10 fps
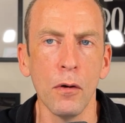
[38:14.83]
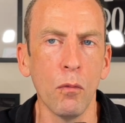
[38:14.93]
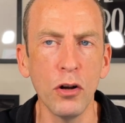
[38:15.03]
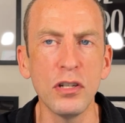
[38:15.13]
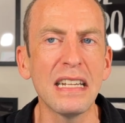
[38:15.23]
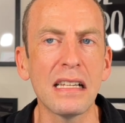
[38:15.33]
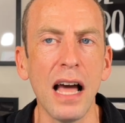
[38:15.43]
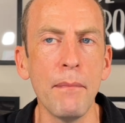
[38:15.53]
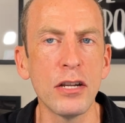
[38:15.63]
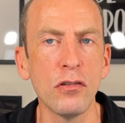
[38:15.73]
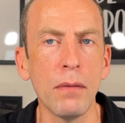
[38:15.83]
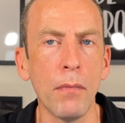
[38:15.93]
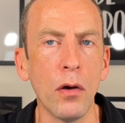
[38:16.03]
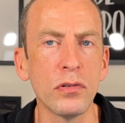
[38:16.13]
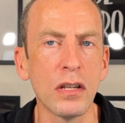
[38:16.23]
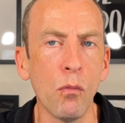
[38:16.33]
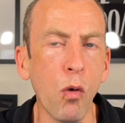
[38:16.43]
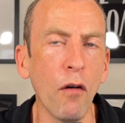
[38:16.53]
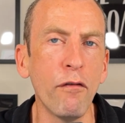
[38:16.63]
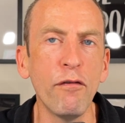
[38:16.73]
what do you dislike measuring the most and
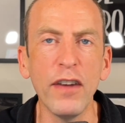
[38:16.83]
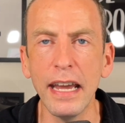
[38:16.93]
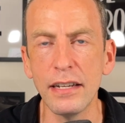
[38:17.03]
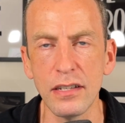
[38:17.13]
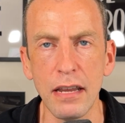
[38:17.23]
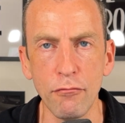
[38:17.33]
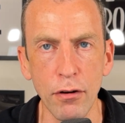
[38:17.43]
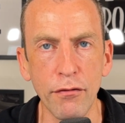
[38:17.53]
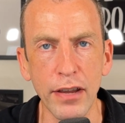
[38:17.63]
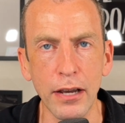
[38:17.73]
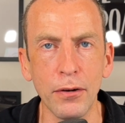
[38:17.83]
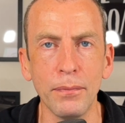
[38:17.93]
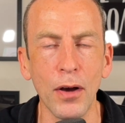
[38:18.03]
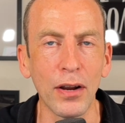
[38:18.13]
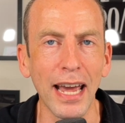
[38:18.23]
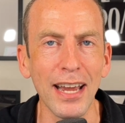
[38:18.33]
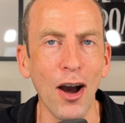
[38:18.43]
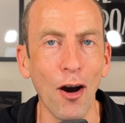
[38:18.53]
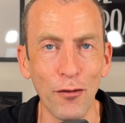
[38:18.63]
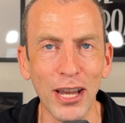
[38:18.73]
what fear does it reveal? Okay?
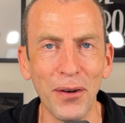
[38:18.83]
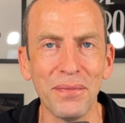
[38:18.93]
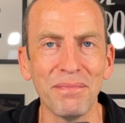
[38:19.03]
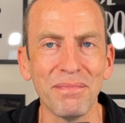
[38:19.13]
Off you go.